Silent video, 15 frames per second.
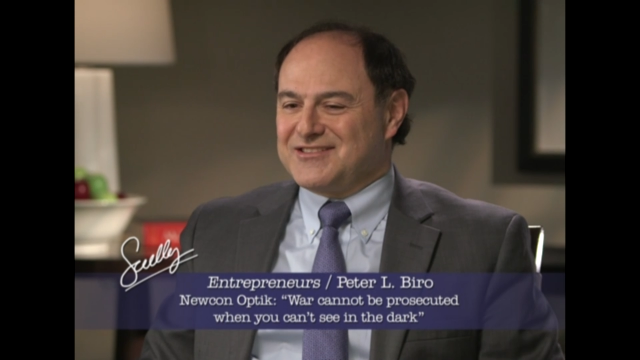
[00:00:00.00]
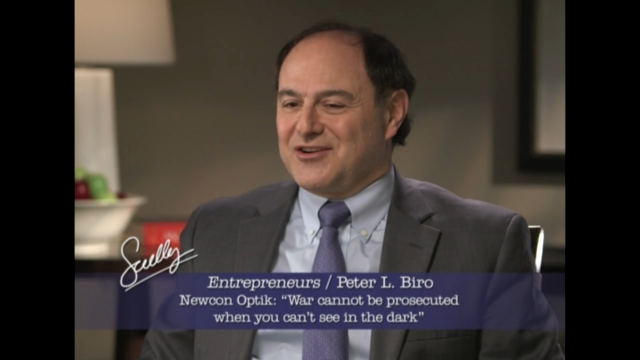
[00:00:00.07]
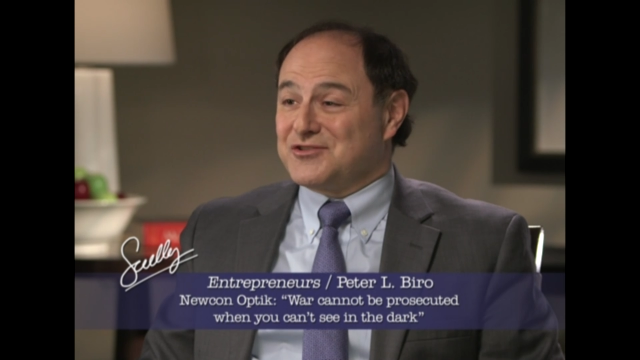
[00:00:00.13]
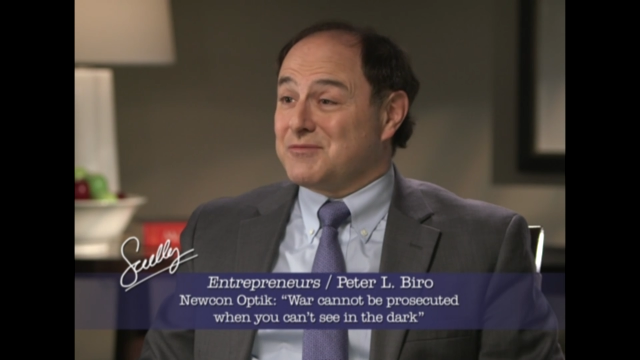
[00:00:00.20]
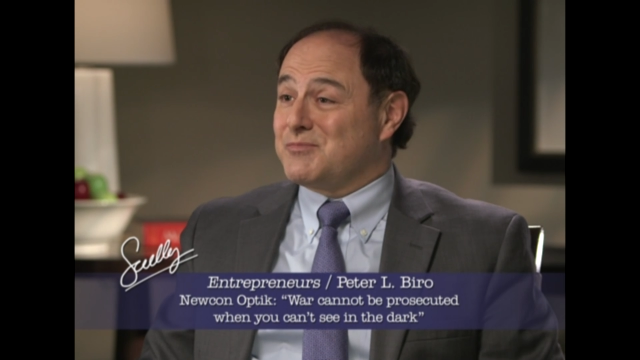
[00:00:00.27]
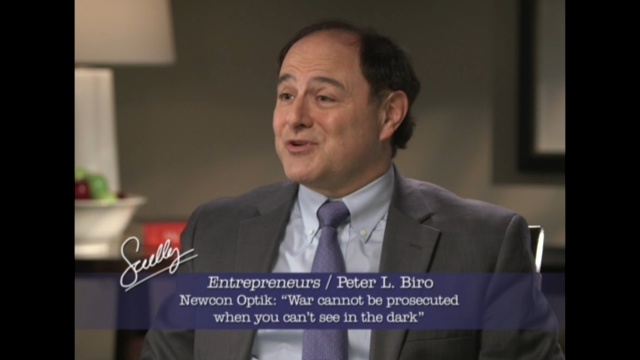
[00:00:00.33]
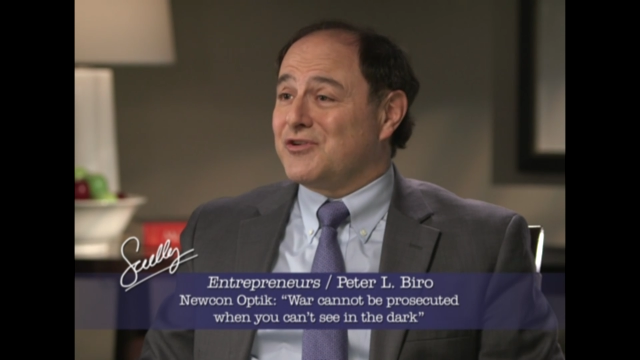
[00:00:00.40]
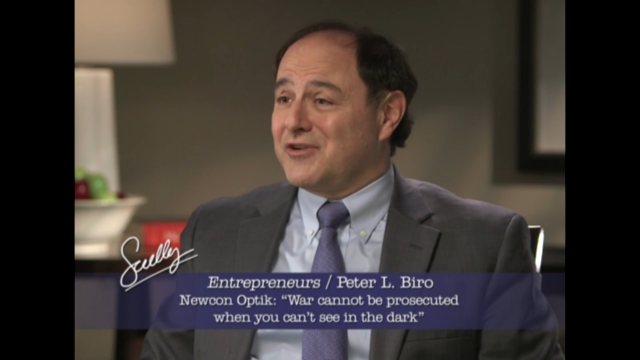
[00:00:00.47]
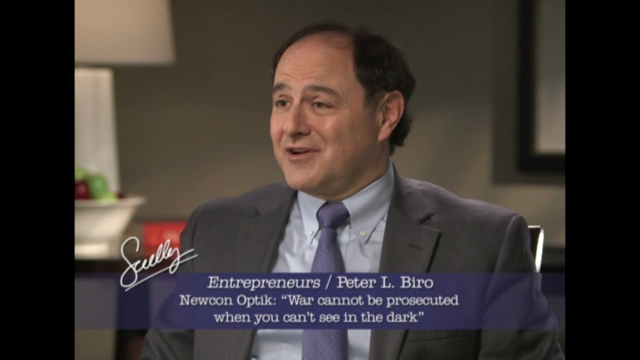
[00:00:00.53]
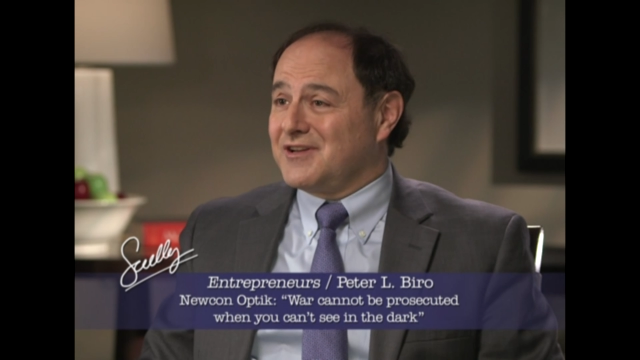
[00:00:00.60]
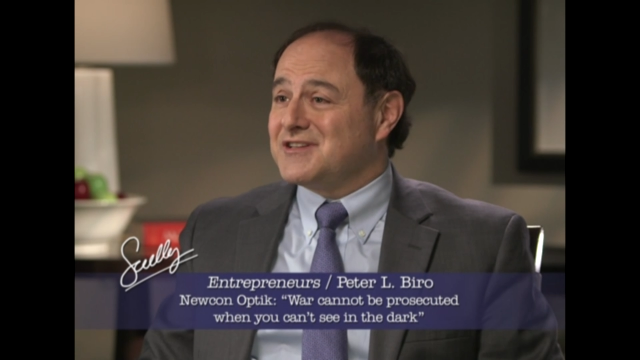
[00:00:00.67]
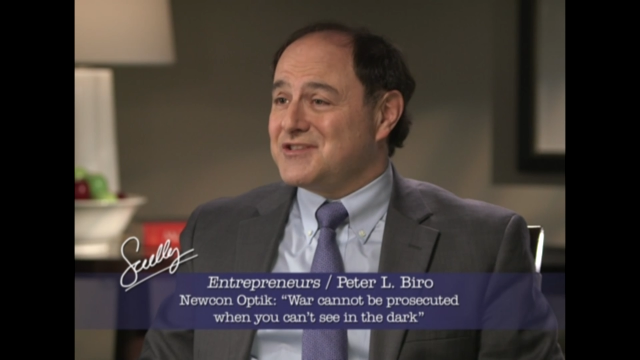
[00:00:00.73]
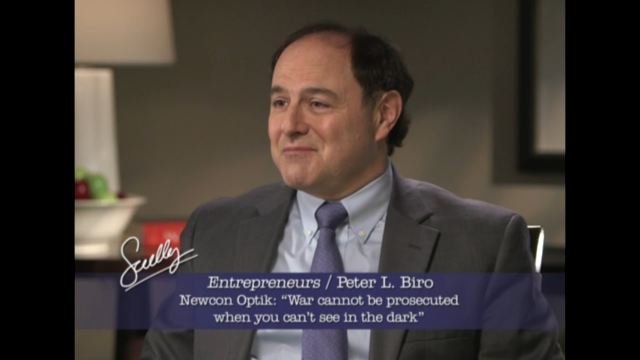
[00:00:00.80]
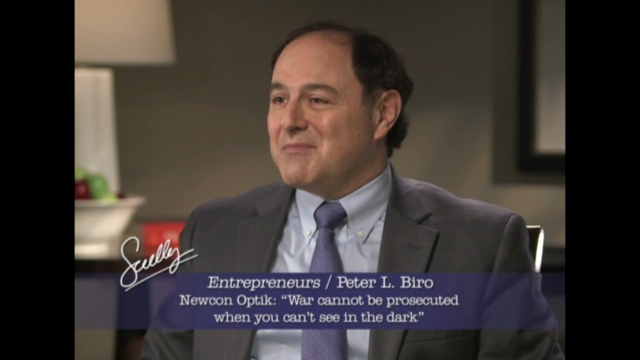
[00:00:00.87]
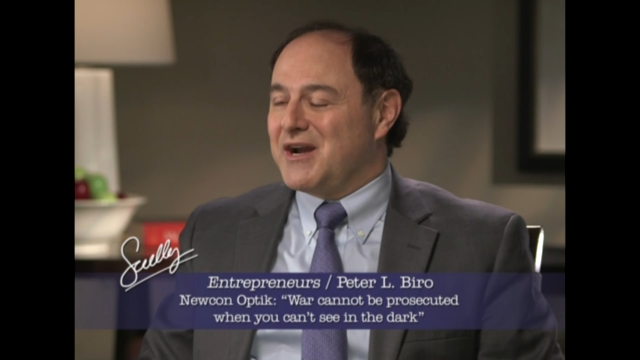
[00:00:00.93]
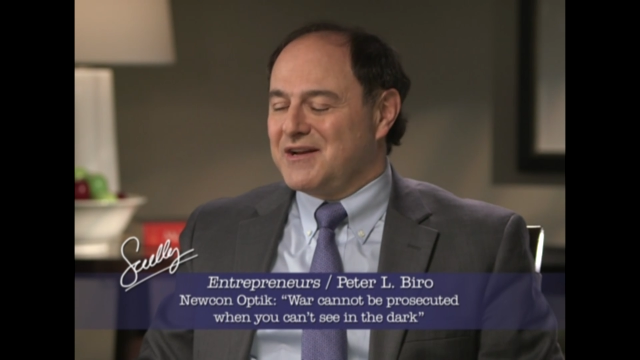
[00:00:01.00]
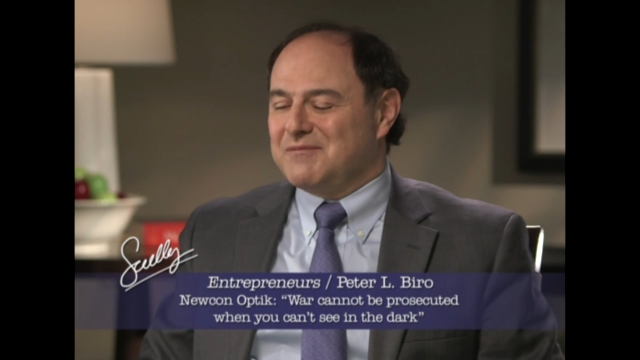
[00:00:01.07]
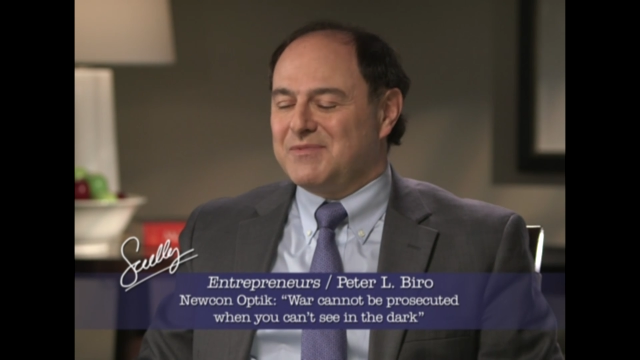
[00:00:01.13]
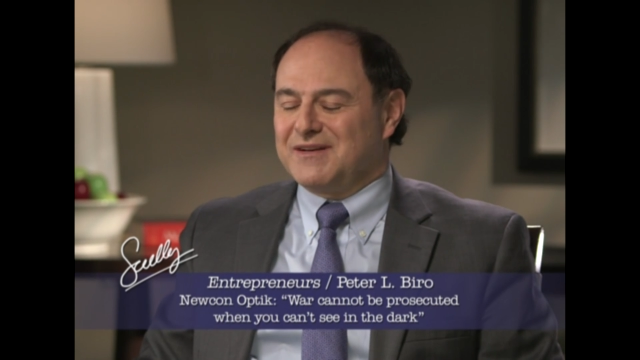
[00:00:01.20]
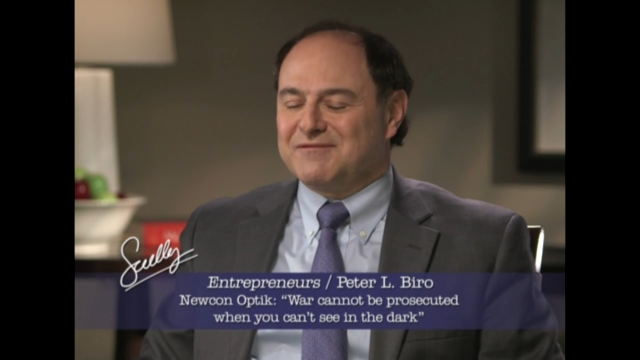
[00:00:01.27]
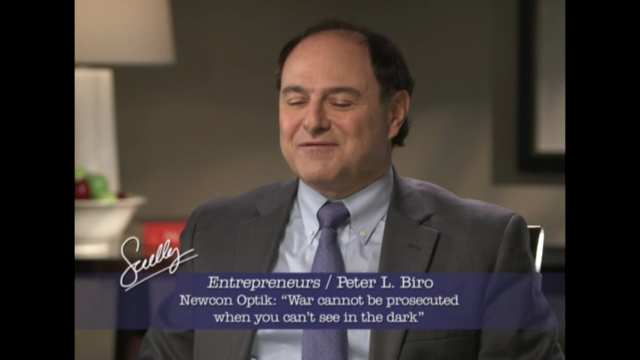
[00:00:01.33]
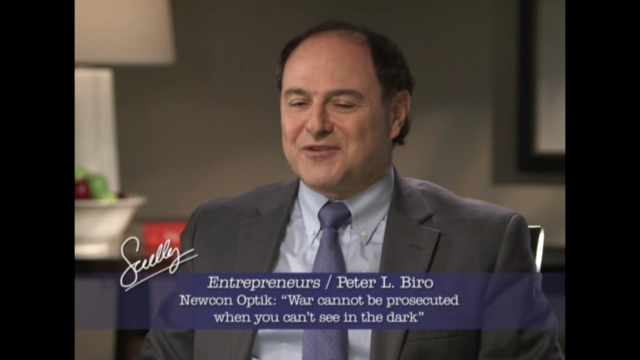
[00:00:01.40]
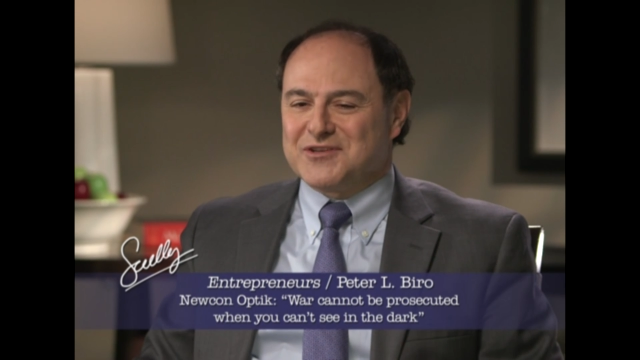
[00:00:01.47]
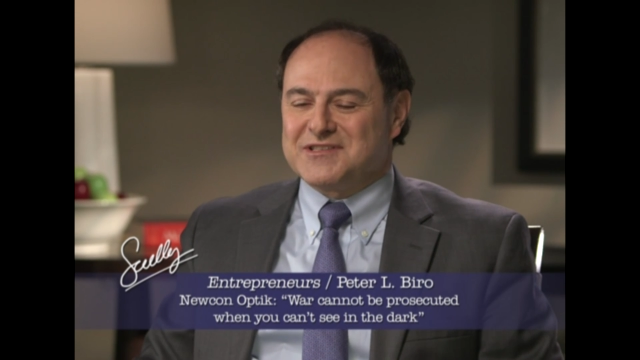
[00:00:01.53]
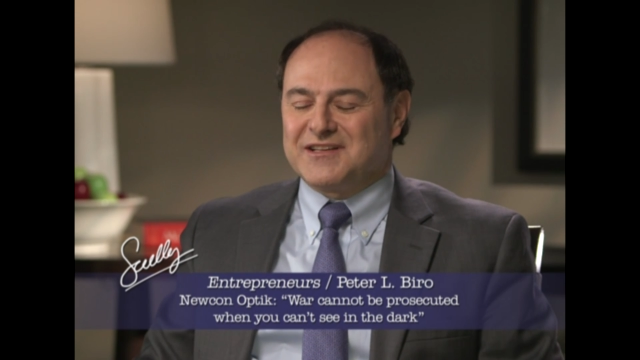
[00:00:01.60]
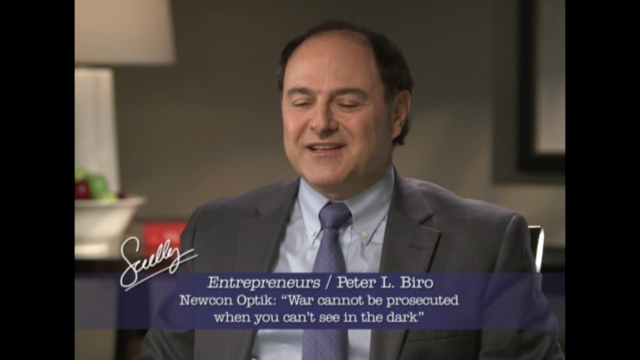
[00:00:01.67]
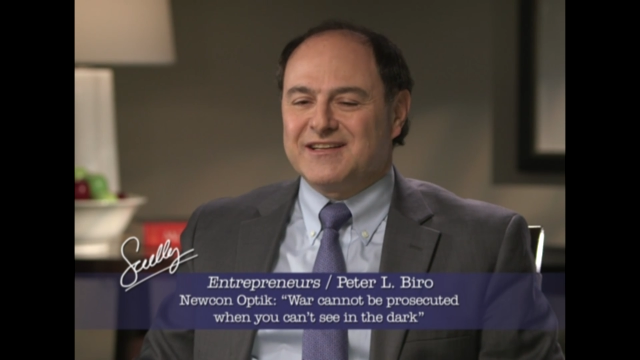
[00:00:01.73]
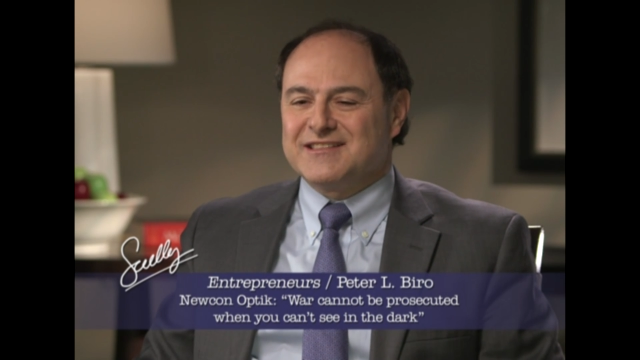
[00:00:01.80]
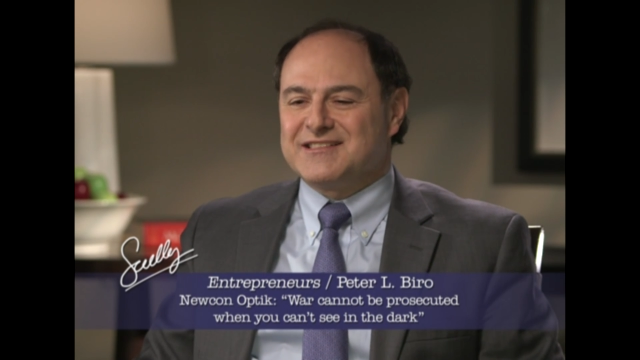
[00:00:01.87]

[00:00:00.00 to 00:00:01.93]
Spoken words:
entrepreneurial as you might have been, firstly.